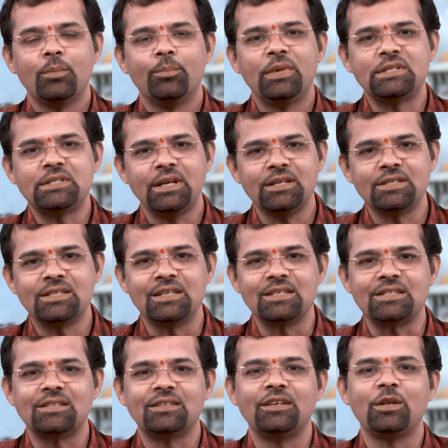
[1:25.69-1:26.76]
Besides
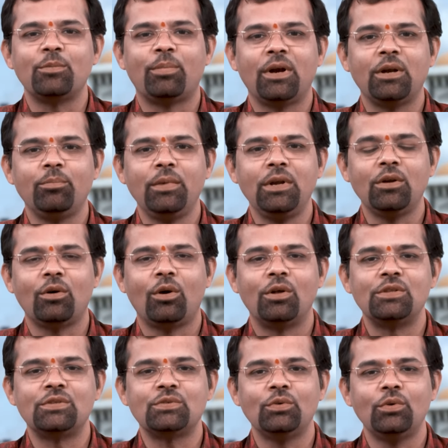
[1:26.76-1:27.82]
this, the department
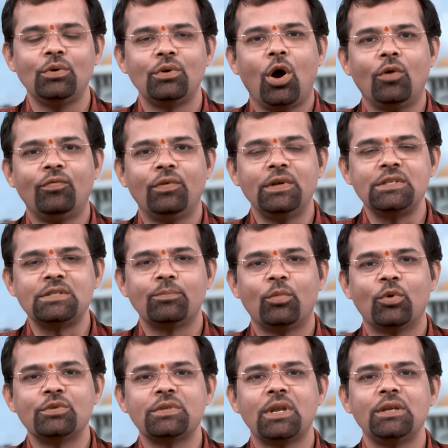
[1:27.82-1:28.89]
also offers
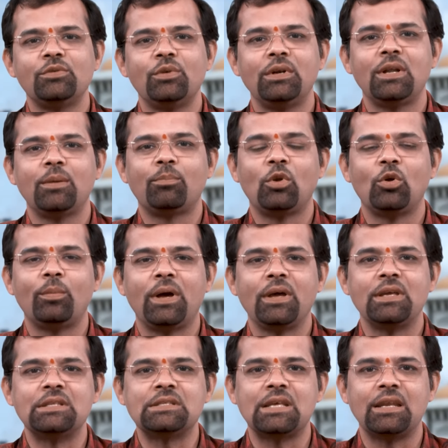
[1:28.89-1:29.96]
postgraduate diploma
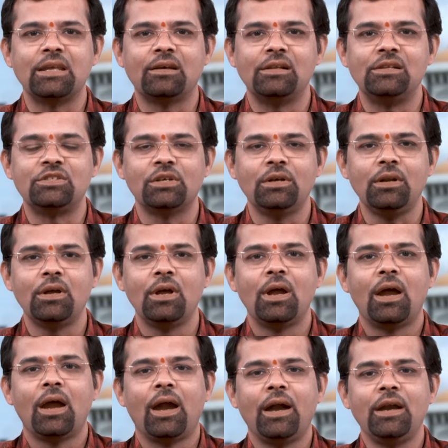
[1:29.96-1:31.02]
in sericulture
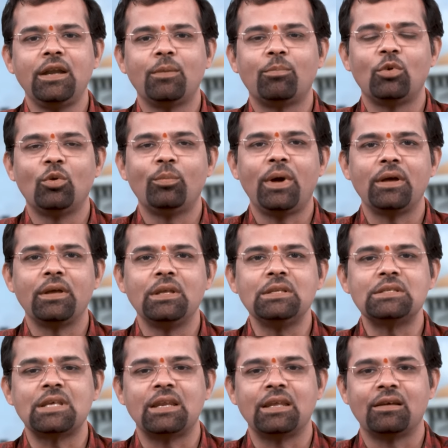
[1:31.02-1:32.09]
and diploma in
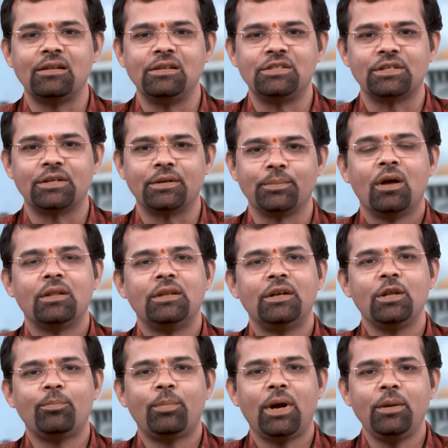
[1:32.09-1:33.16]
sericulture. The
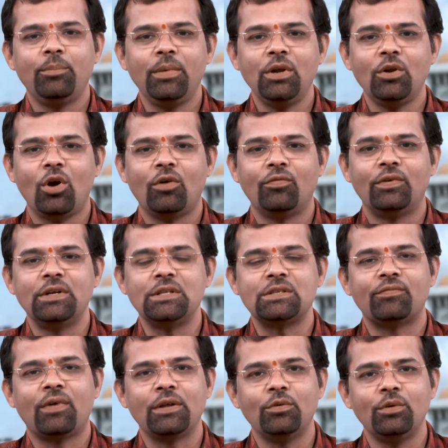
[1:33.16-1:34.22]
department offers
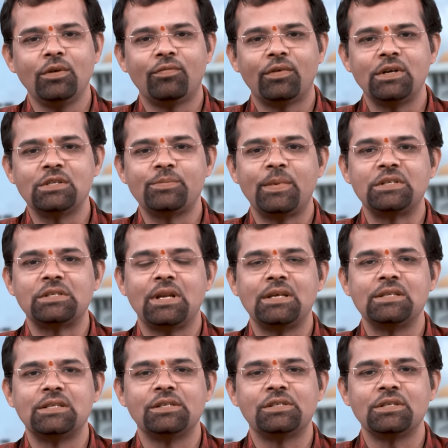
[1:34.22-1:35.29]
5 different
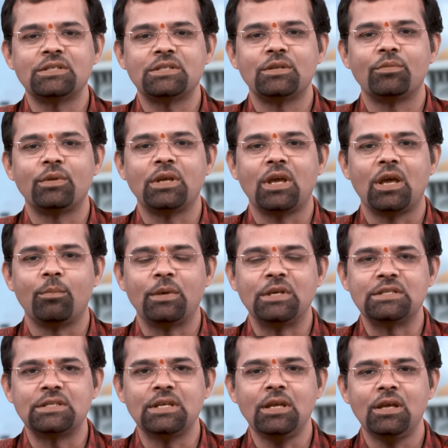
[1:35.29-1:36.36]
specializations during
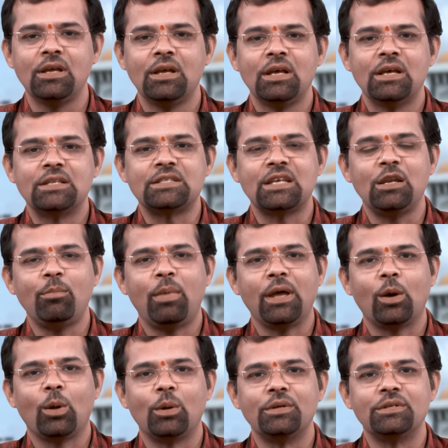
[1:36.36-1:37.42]
MSc: cell
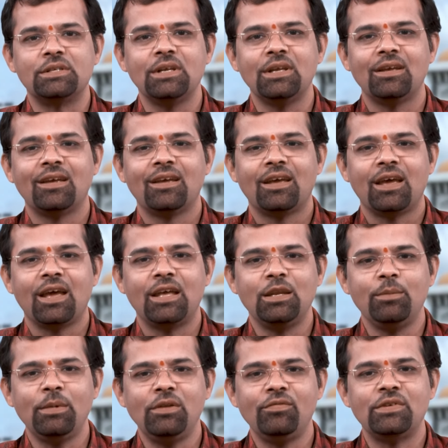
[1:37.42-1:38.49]
biology,
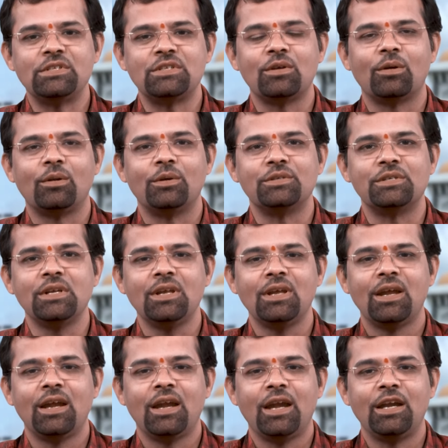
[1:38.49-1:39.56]
animal physiology,
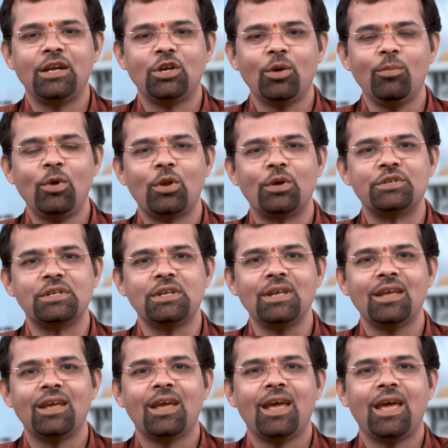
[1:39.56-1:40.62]
entomology,
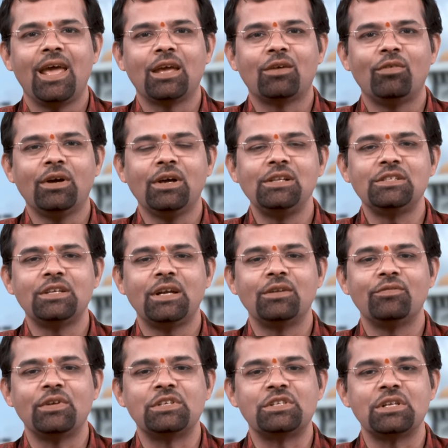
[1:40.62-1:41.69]
aquaculture
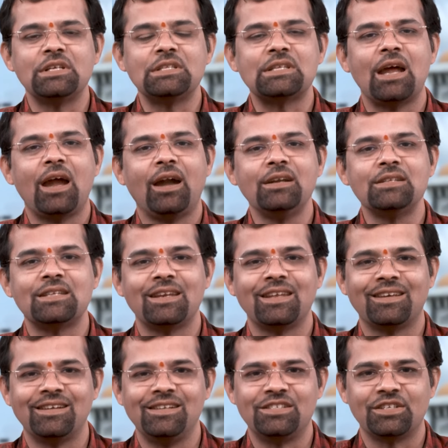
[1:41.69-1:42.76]
and fisheries, and
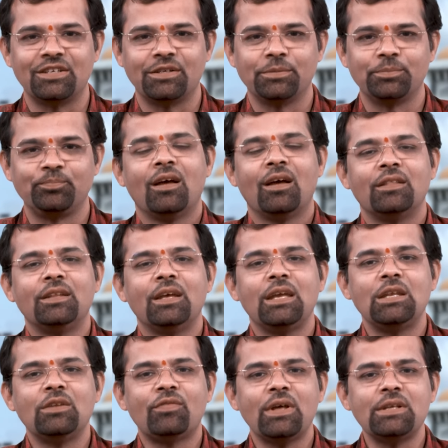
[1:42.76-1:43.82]
sericulture. The
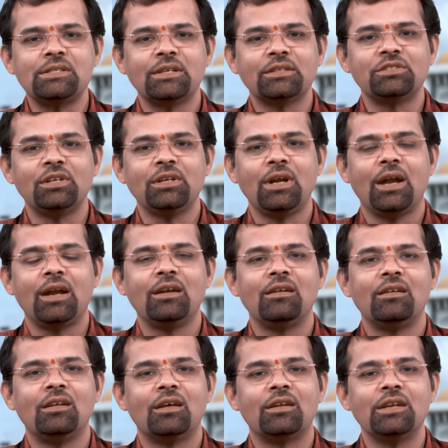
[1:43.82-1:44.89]
infrastructure and
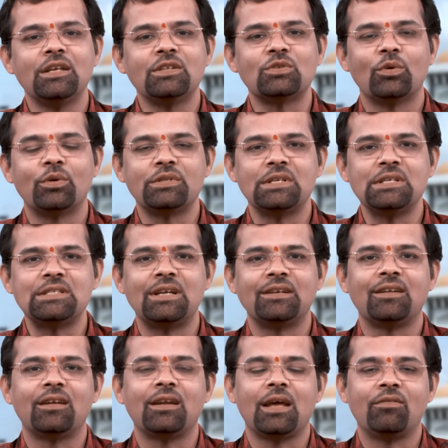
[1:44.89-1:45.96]
learning sources
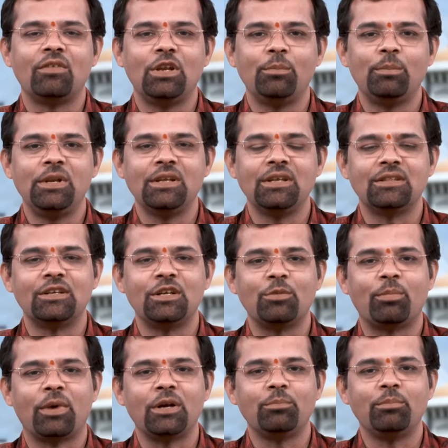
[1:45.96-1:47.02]
that are available in the
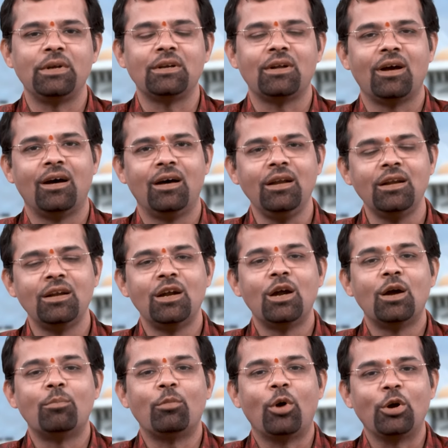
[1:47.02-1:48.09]
department are
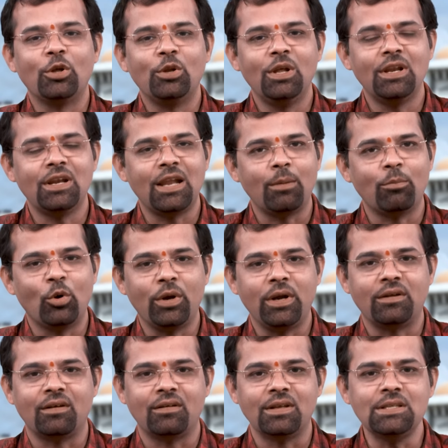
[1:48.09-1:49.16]
modular
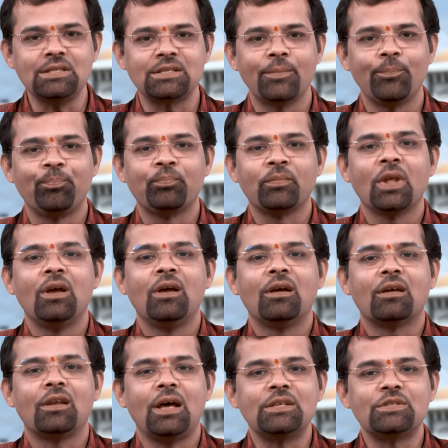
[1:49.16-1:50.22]
laboratories,
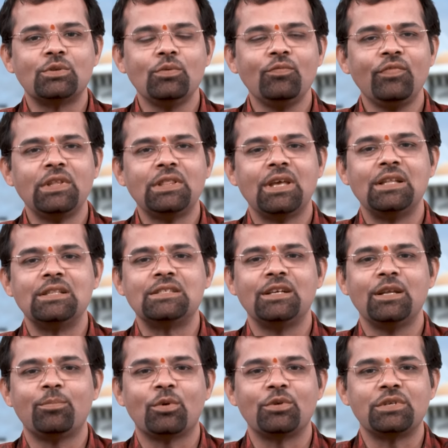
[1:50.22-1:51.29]
classroom with
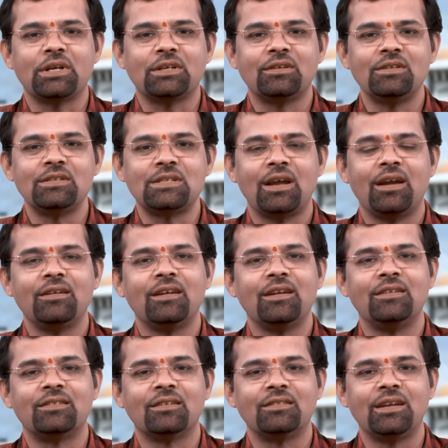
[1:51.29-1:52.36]
LCD projectors and
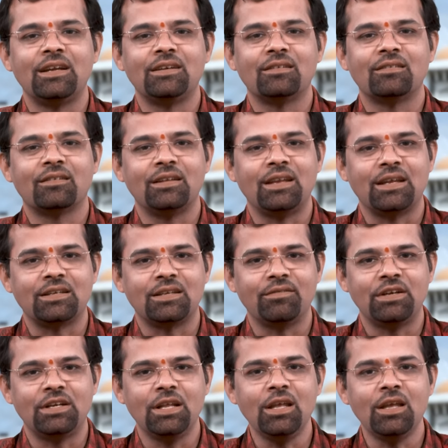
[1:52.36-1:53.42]
internet
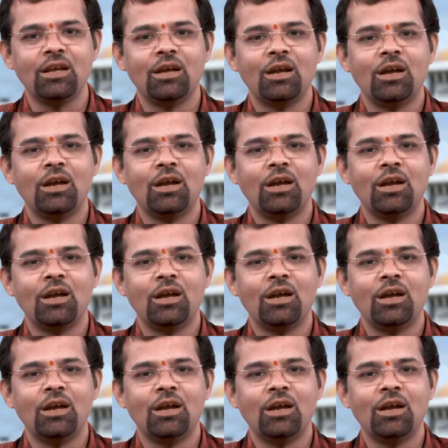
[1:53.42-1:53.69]
connectivity,